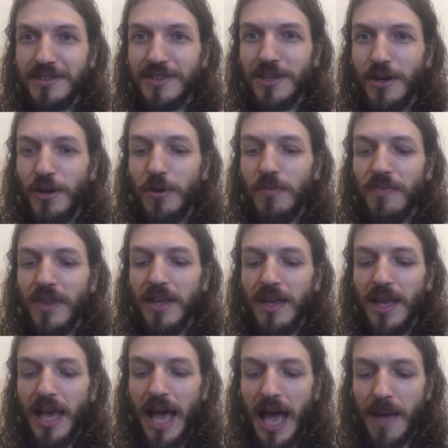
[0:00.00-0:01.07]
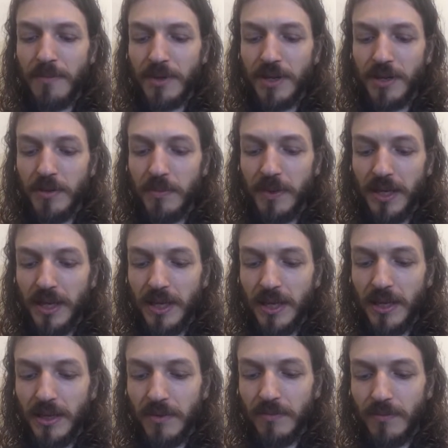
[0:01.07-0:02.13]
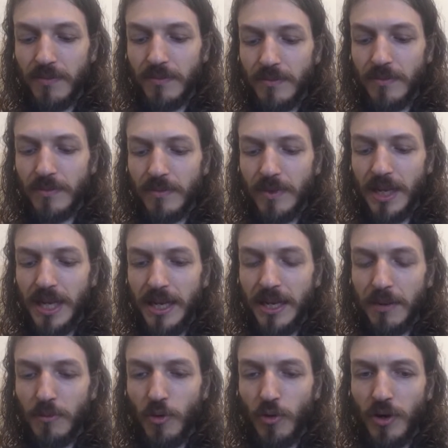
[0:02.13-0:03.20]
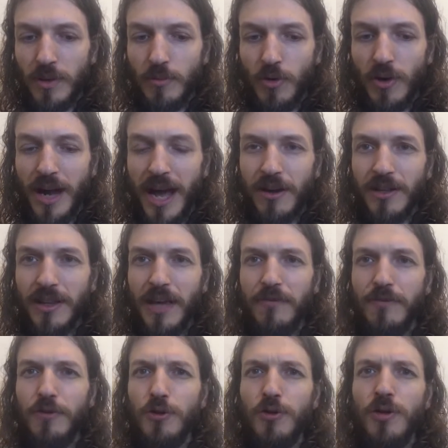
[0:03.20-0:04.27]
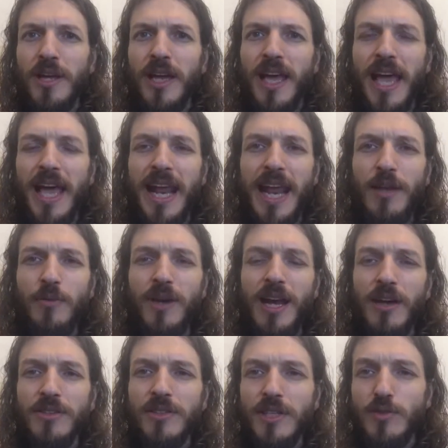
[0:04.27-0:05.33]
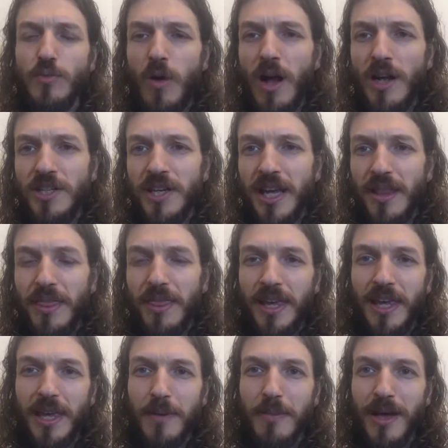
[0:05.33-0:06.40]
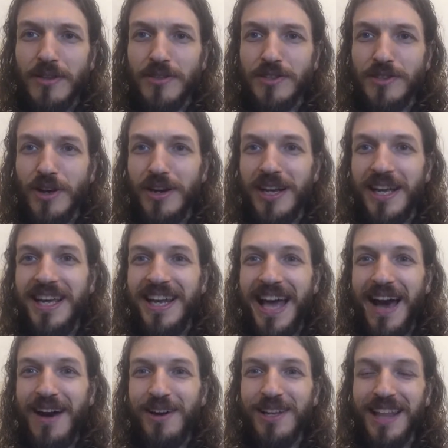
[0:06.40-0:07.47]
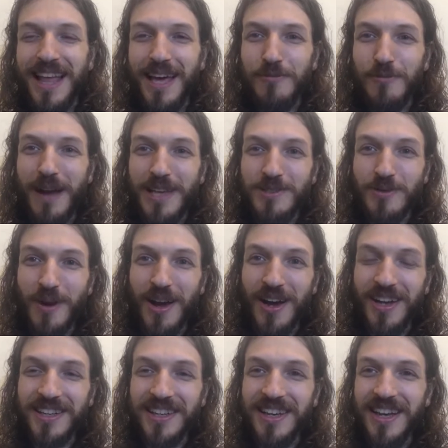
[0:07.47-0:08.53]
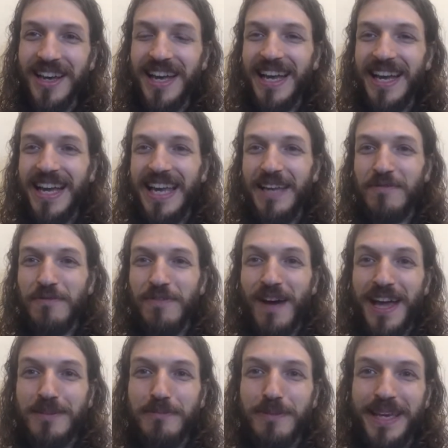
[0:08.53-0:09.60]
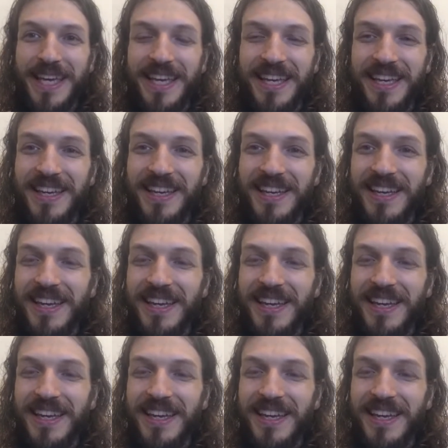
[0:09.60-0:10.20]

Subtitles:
So I'm gonna be eating more and more alkaline food, and anyone else that's watching and thinking about starting an alkaline restaurant, invite me